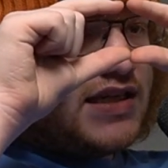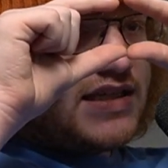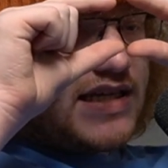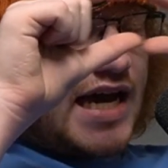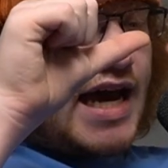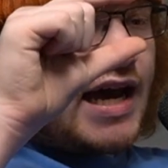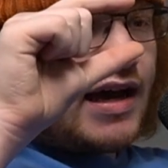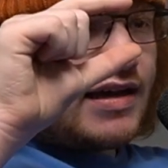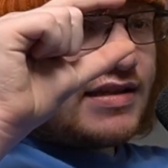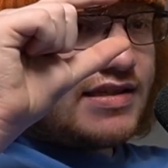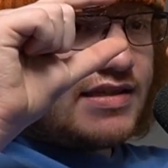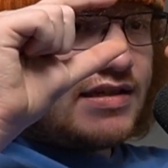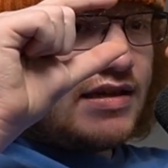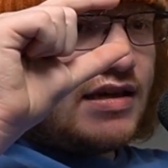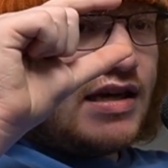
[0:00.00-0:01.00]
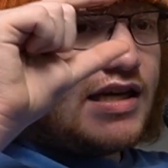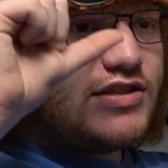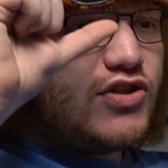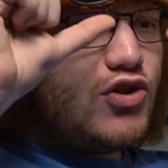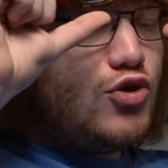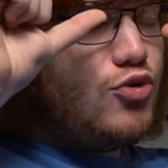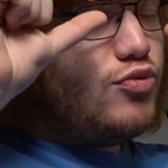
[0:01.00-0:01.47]
in text.
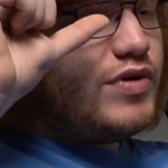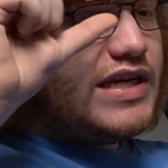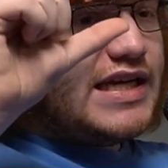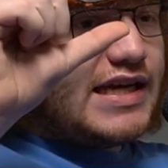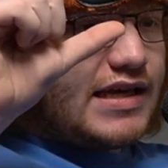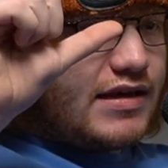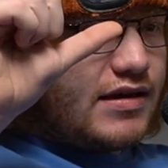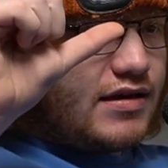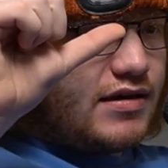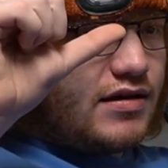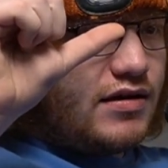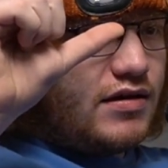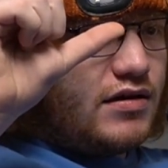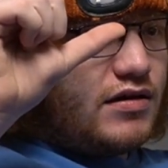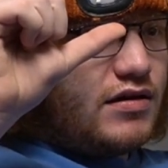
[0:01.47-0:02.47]
It's unique.